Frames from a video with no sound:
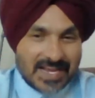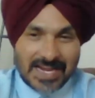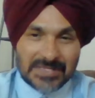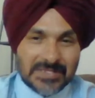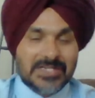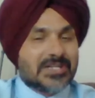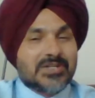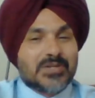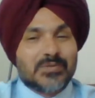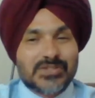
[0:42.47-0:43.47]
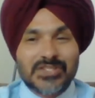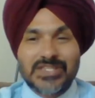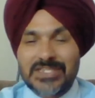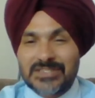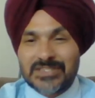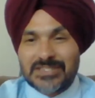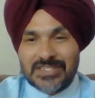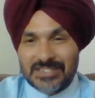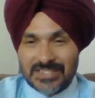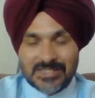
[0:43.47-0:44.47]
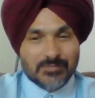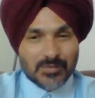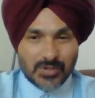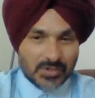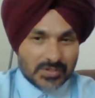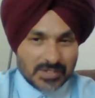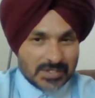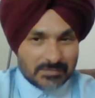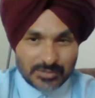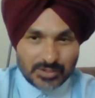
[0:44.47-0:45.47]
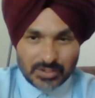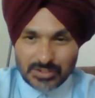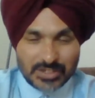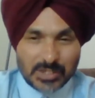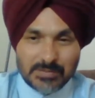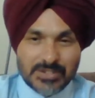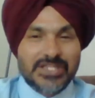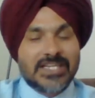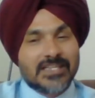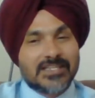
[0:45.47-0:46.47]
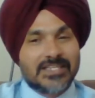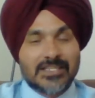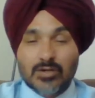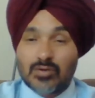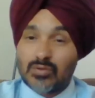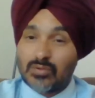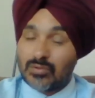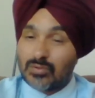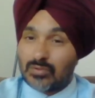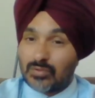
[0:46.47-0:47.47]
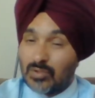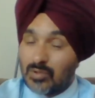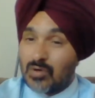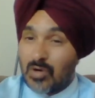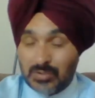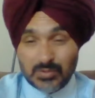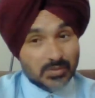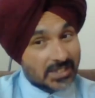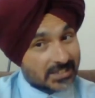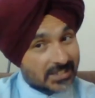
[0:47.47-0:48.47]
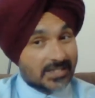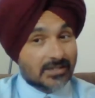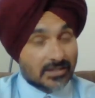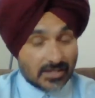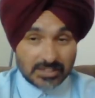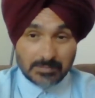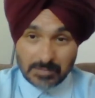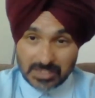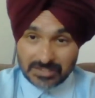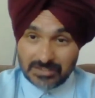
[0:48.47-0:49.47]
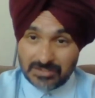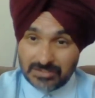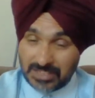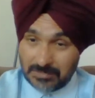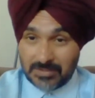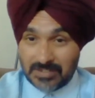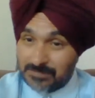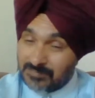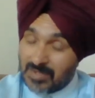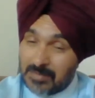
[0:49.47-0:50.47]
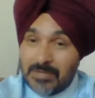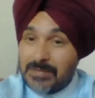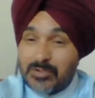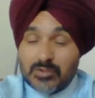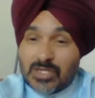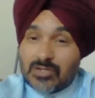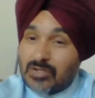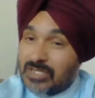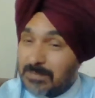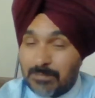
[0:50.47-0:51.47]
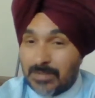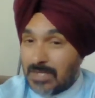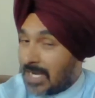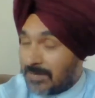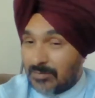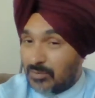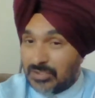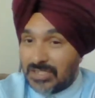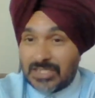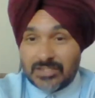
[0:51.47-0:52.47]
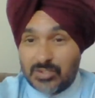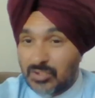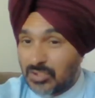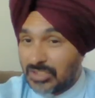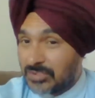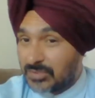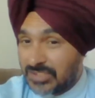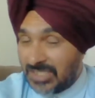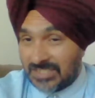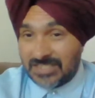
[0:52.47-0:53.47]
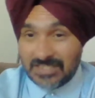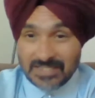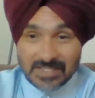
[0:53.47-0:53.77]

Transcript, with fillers: and they don't know what's the interchange is more majority of retailer they don't know how to read their current merchant statement maybe you are already have good rate you don't need to change it